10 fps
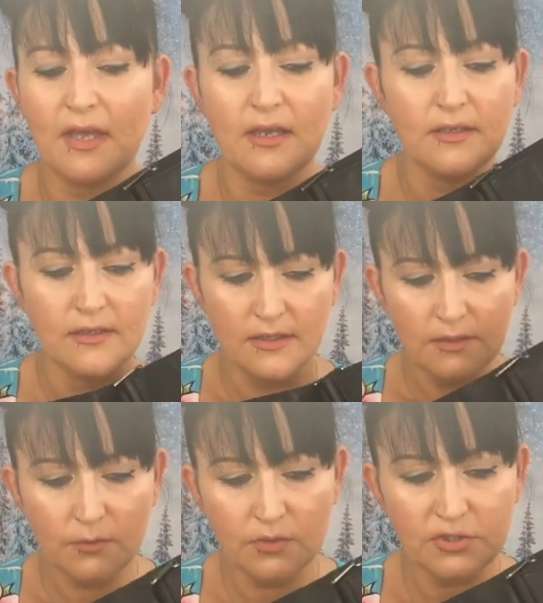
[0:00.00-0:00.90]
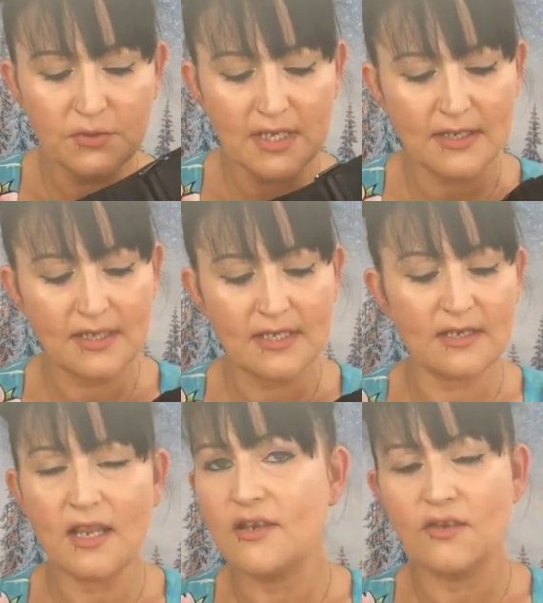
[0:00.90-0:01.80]
that. We'll do that in
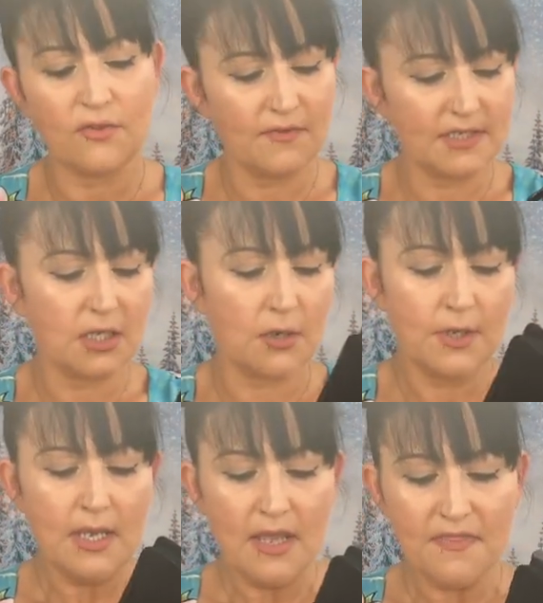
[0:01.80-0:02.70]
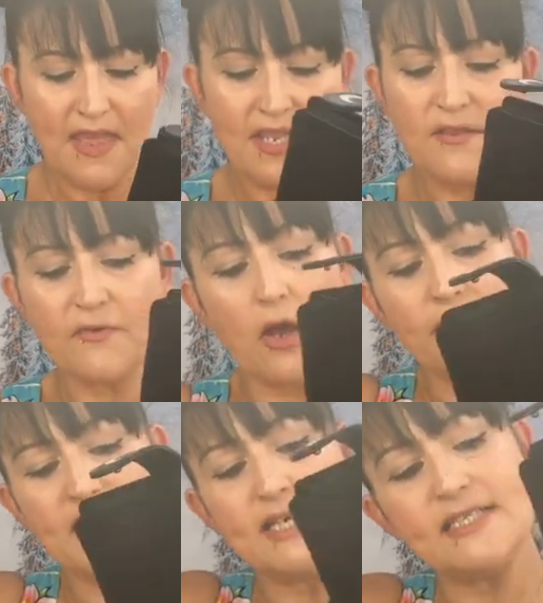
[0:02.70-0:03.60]
an, another video. Then you've
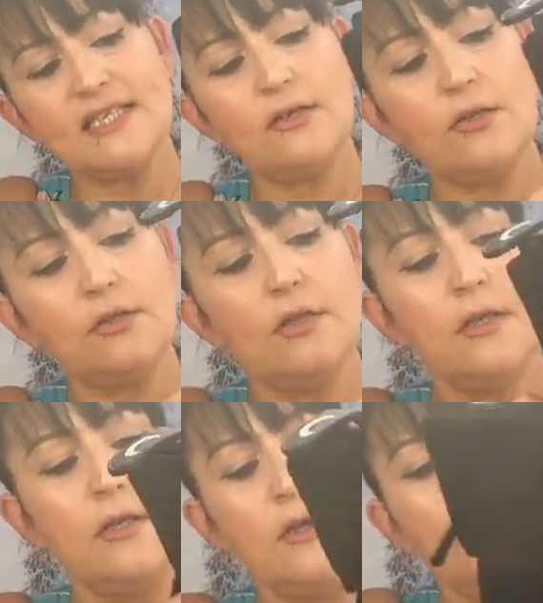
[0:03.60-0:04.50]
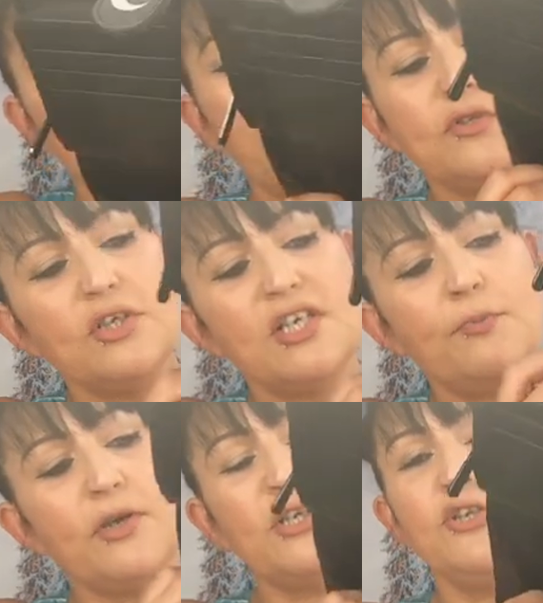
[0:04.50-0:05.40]
got these little, so you can
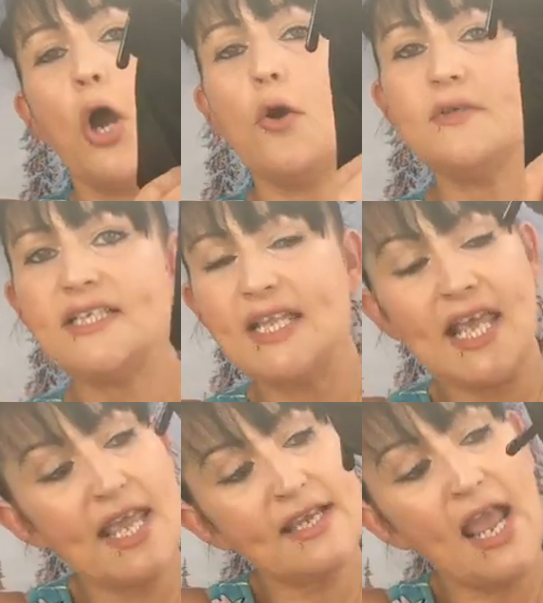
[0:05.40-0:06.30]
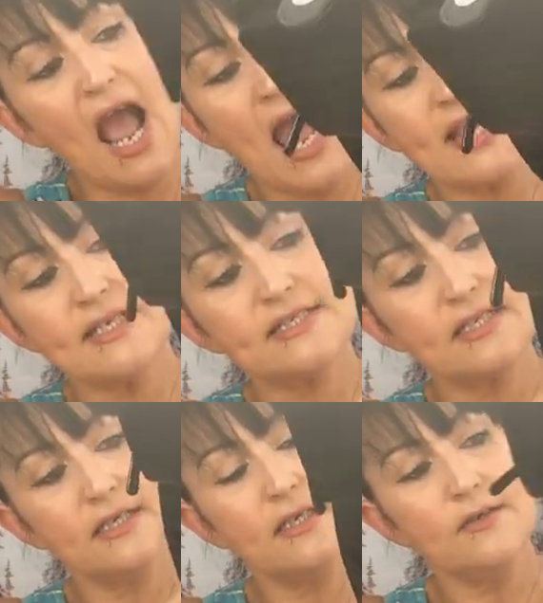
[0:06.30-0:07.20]
put your notes in here, guys,
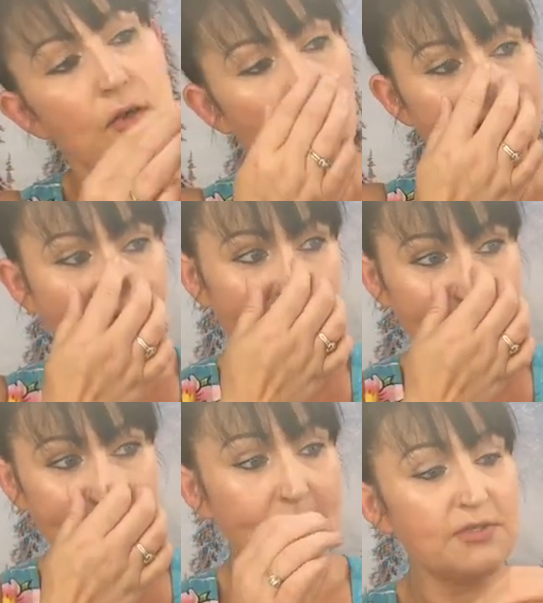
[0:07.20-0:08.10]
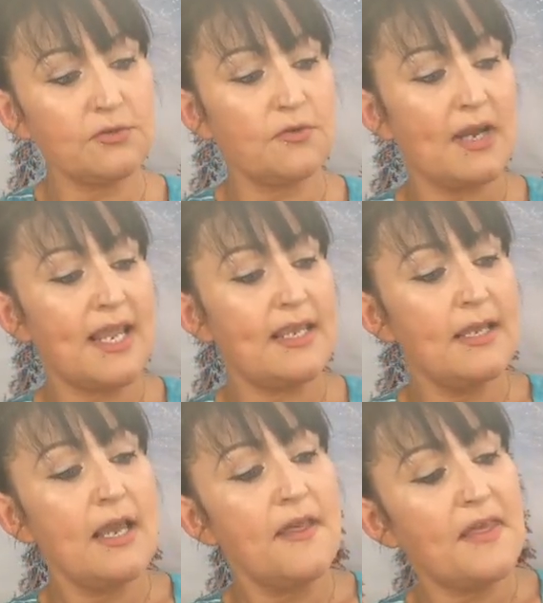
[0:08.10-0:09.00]
which I think is absolutely great.
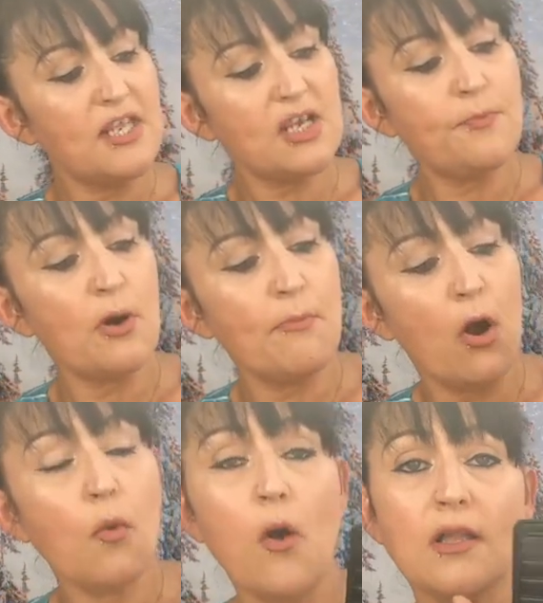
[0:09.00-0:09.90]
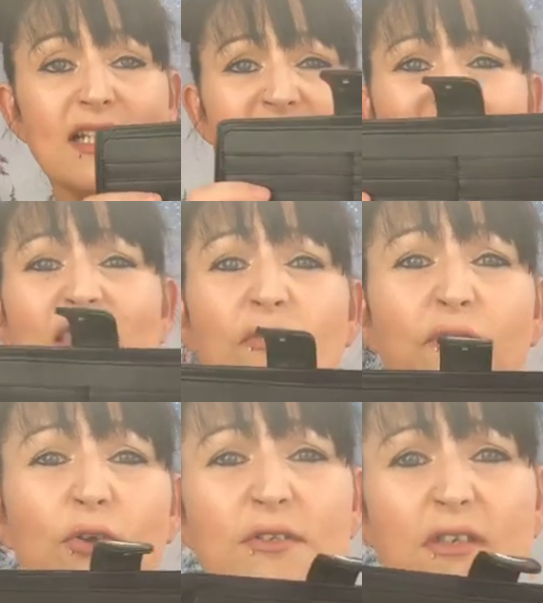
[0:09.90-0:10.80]
Then you can put more wallets in the
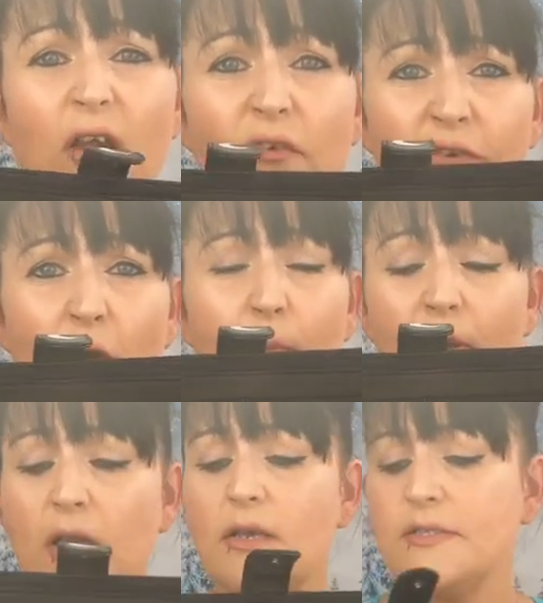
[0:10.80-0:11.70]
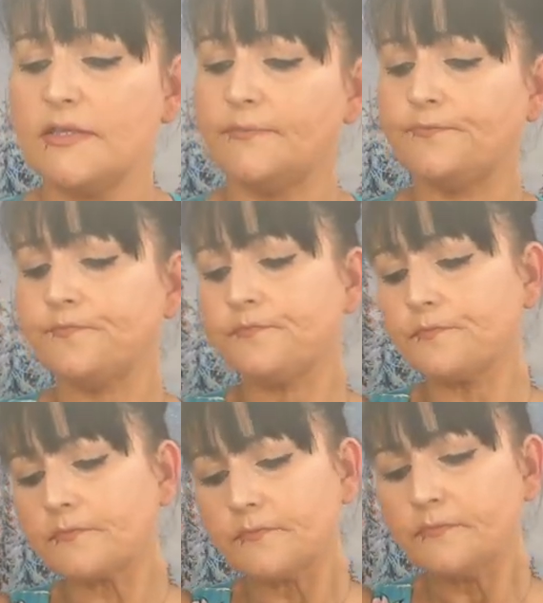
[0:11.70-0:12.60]
front of your purse.
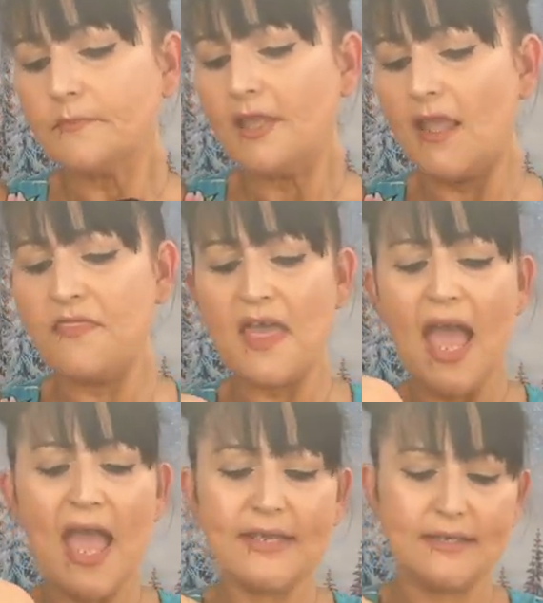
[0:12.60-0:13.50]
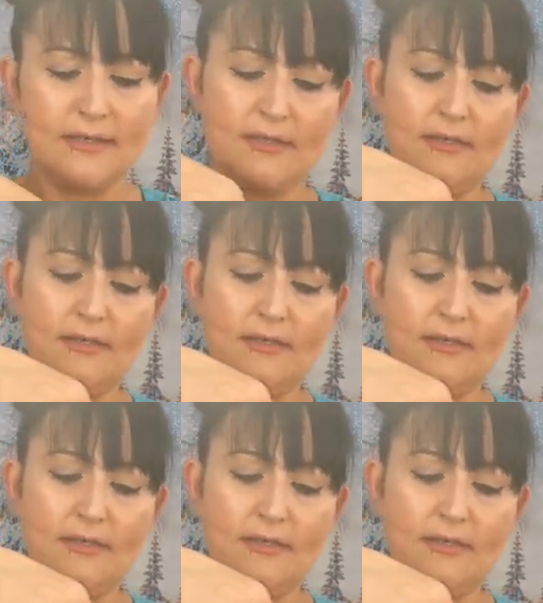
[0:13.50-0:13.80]
And then